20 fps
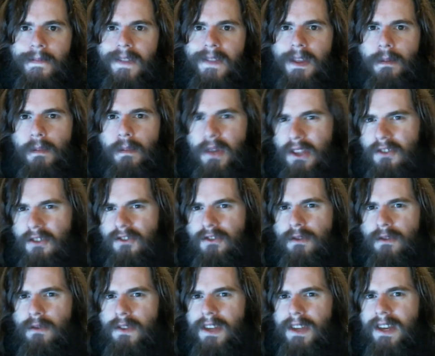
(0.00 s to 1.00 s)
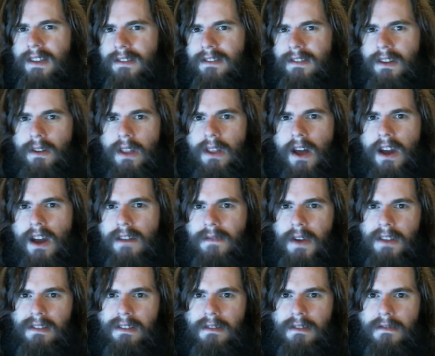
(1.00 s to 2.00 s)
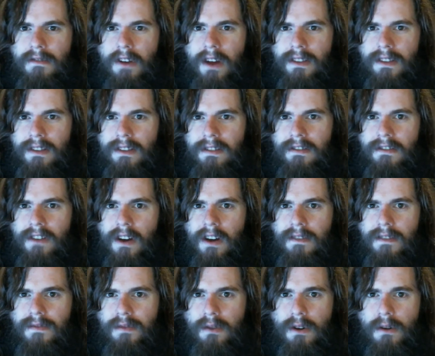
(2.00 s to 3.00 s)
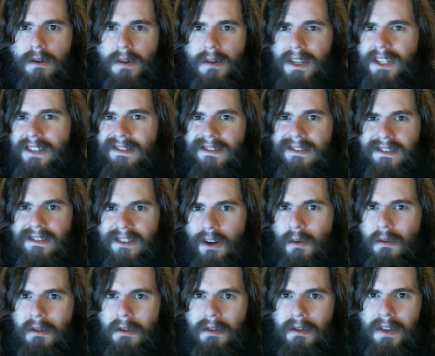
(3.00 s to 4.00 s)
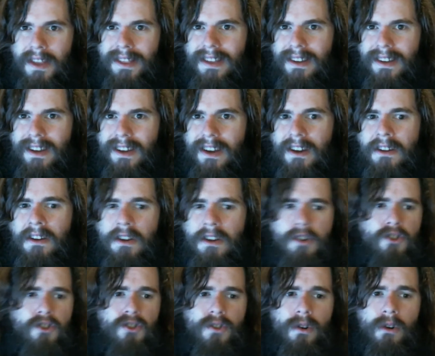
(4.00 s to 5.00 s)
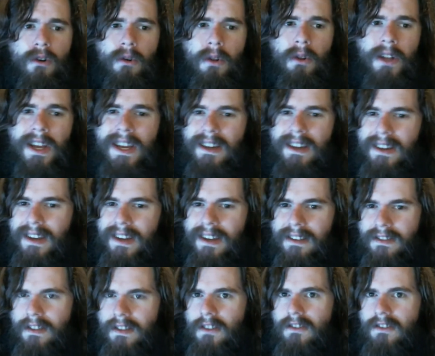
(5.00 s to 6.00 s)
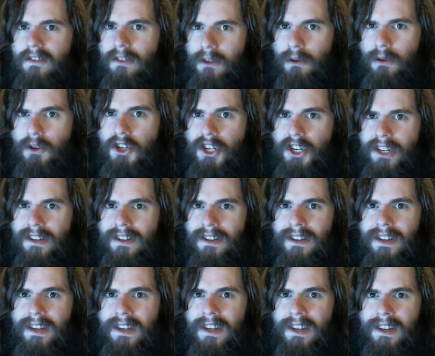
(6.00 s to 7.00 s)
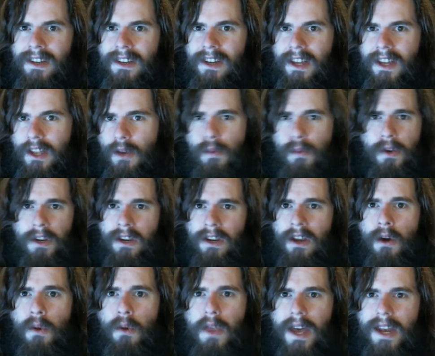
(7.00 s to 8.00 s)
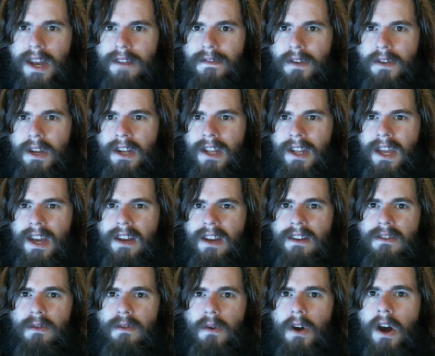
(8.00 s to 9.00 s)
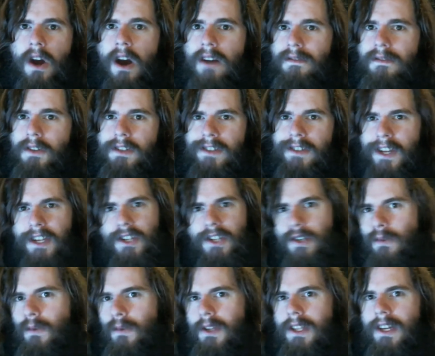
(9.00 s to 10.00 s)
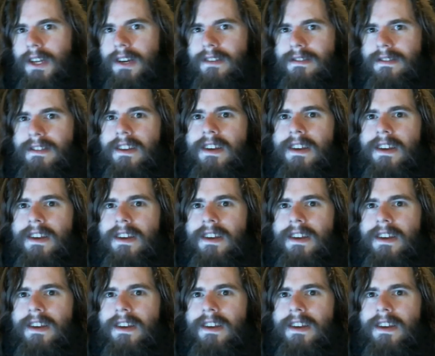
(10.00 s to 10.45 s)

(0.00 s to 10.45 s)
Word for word: But the truth is that a lot of us have thought this stuff through and just don't think that gun control is the solution. And you wouldn't know that if you didn't get into a conversation with us